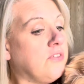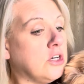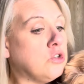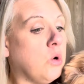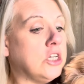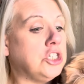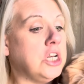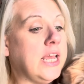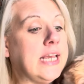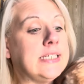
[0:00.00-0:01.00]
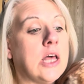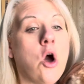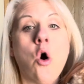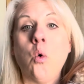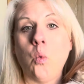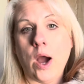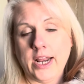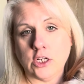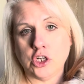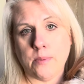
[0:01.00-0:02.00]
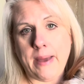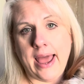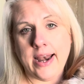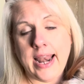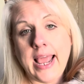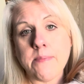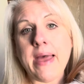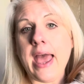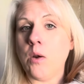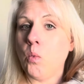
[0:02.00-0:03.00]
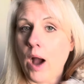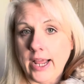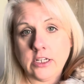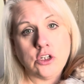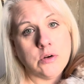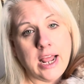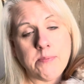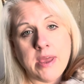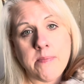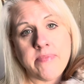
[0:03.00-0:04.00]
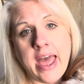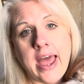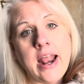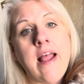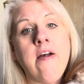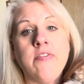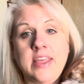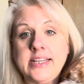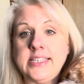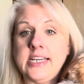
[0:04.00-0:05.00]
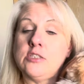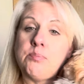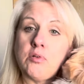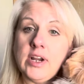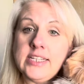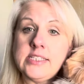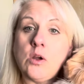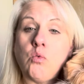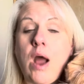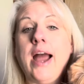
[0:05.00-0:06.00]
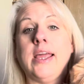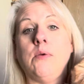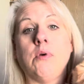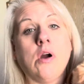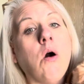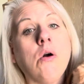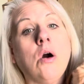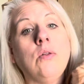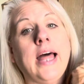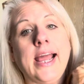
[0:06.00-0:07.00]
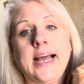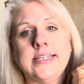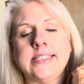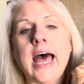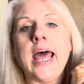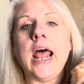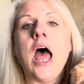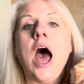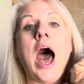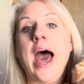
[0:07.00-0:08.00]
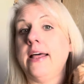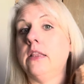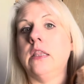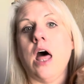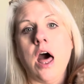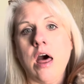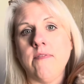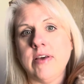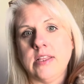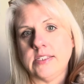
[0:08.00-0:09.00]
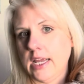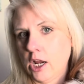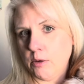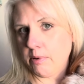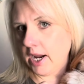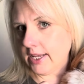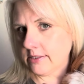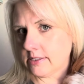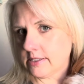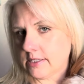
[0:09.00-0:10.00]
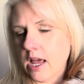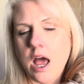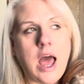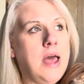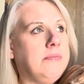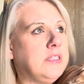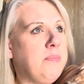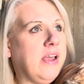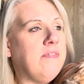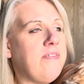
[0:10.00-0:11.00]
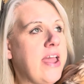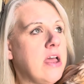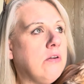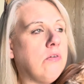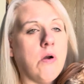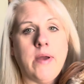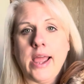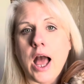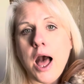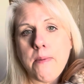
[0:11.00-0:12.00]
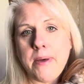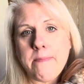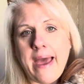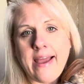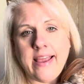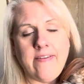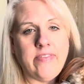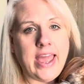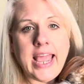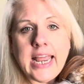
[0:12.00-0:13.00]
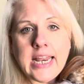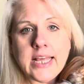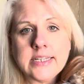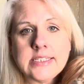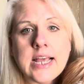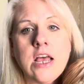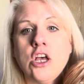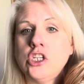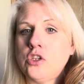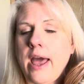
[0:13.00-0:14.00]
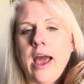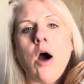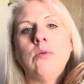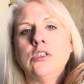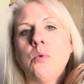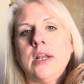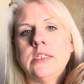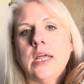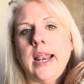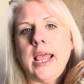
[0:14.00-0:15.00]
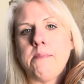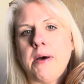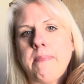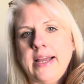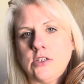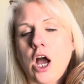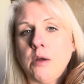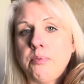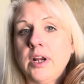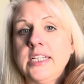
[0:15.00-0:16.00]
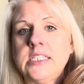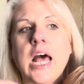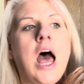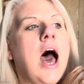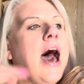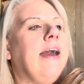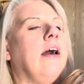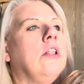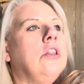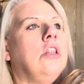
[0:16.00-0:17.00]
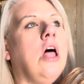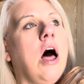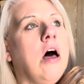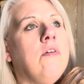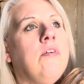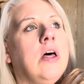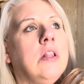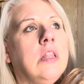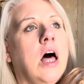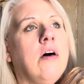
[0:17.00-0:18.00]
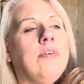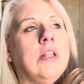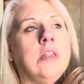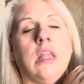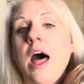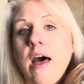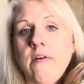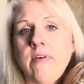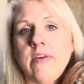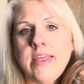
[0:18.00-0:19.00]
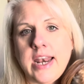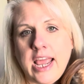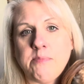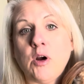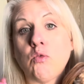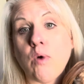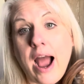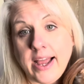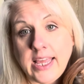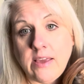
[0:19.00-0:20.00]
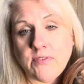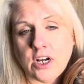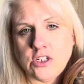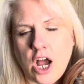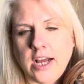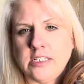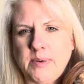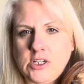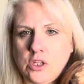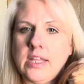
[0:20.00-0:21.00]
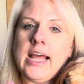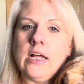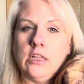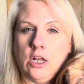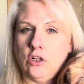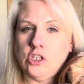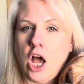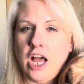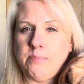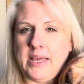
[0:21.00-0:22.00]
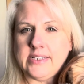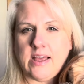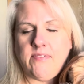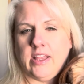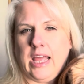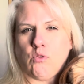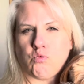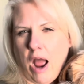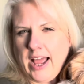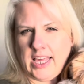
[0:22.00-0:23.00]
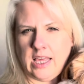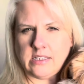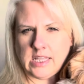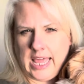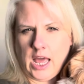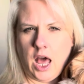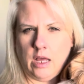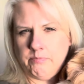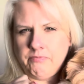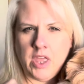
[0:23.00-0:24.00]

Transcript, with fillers: first question is what is your pet name and why did you name him that? This is Prince Rocky Rococo. Like I said, I love the singer Prince. I was a big fan growing up back in the 80s, so I always wanted to name my dog Prince. I love, love, love the name Rocky for a dog, especially like a little dog, because I feel like Rocky is like a